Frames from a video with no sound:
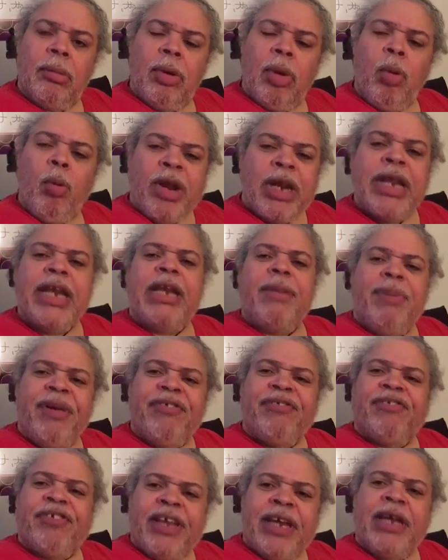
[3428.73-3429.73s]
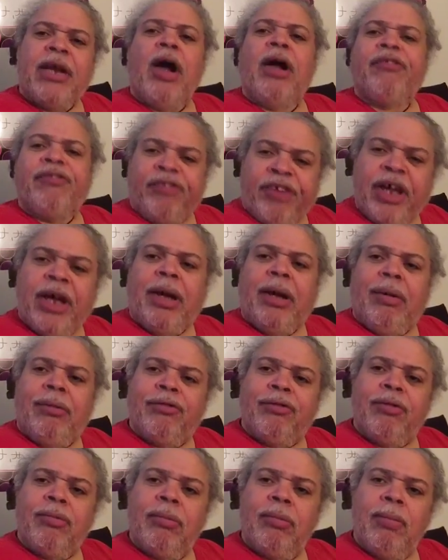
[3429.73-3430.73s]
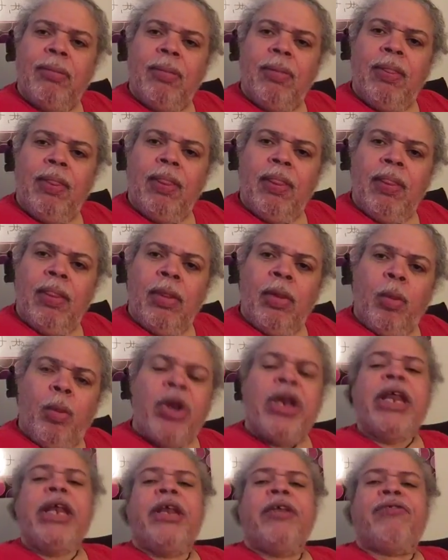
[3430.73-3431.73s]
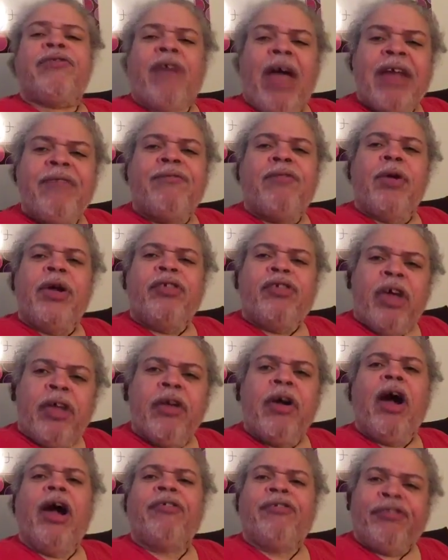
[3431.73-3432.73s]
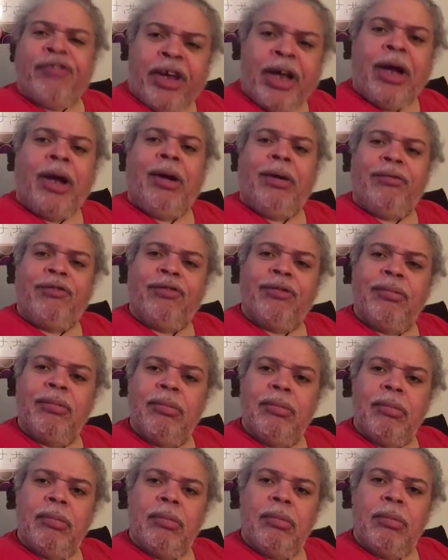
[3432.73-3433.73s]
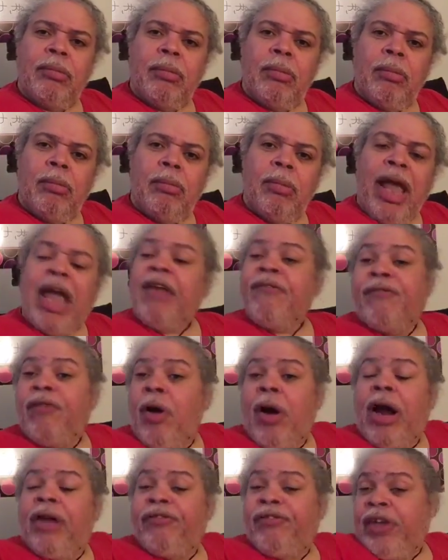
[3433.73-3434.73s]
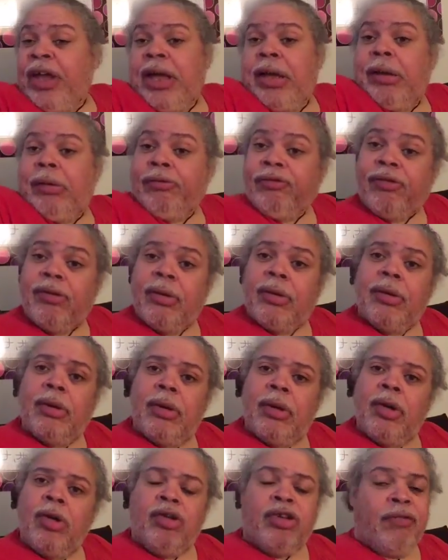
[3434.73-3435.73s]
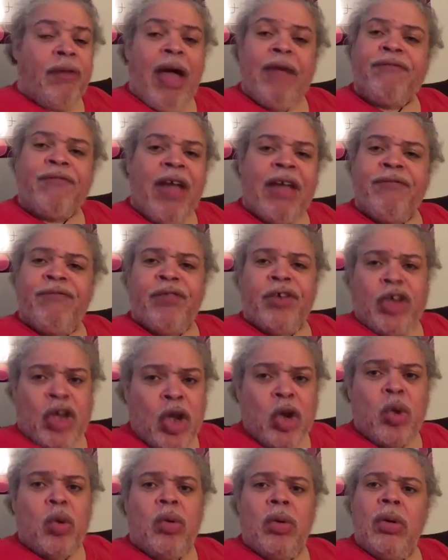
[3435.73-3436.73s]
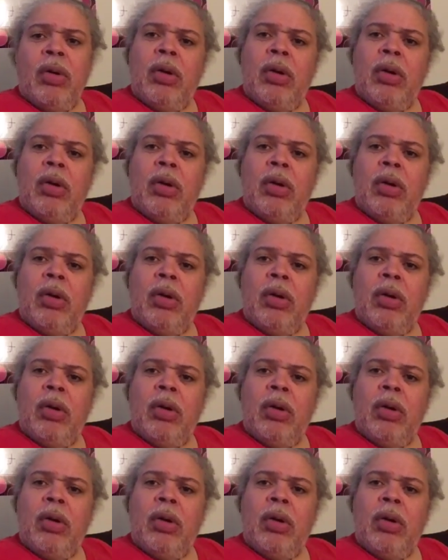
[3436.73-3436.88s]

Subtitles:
We need to be seen ourselves. We need to fight for each other ourselves. And for ourselves. Because if I fight for you,